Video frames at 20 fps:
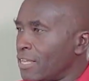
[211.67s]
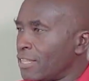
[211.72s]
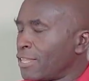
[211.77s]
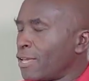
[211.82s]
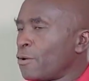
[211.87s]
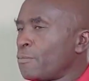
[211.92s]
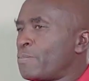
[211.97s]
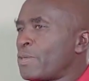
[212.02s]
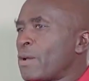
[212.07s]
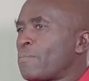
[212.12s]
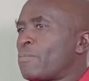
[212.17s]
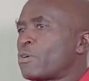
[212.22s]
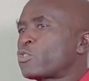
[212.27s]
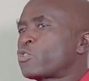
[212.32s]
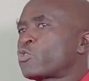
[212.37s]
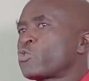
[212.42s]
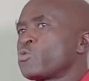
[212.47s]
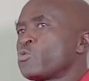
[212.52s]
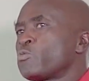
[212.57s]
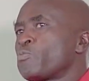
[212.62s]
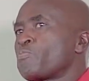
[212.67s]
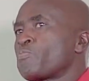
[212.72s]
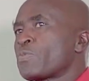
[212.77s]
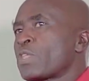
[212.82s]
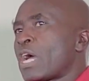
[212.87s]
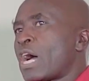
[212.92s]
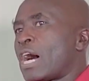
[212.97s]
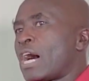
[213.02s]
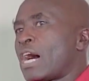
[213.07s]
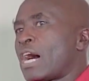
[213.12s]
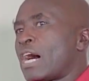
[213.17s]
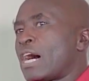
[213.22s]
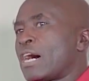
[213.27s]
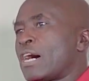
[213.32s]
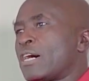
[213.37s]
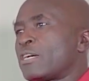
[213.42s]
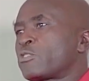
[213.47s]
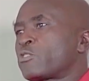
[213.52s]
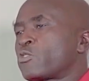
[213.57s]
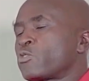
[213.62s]
They will be able to
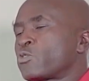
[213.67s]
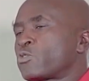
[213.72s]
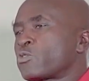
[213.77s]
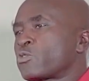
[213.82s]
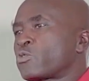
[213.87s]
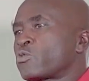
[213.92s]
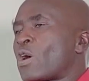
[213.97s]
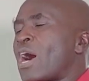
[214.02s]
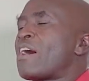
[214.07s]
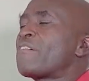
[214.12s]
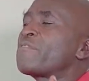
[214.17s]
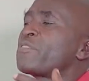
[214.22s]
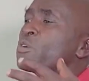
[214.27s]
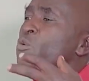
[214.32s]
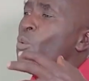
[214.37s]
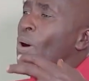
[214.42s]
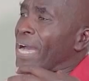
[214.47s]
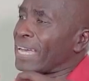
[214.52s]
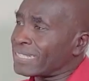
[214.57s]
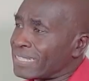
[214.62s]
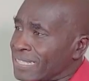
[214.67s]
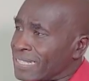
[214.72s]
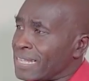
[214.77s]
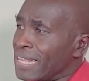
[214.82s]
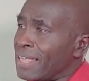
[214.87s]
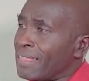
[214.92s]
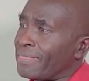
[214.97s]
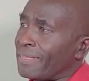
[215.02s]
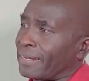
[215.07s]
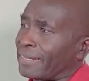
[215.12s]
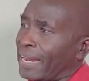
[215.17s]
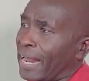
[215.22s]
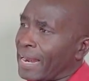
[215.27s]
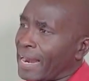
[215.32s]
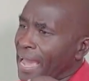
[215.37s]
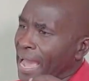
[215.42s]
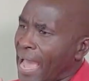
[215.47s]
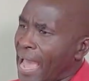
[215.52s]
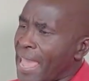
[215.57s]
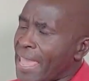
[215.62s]
have rewards that are
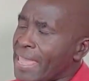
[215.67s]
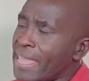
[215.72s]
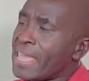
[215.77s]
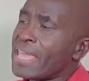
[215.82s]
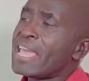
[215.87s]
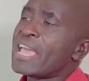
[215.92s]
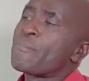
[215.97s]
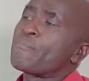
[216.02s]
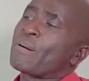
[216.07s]
high,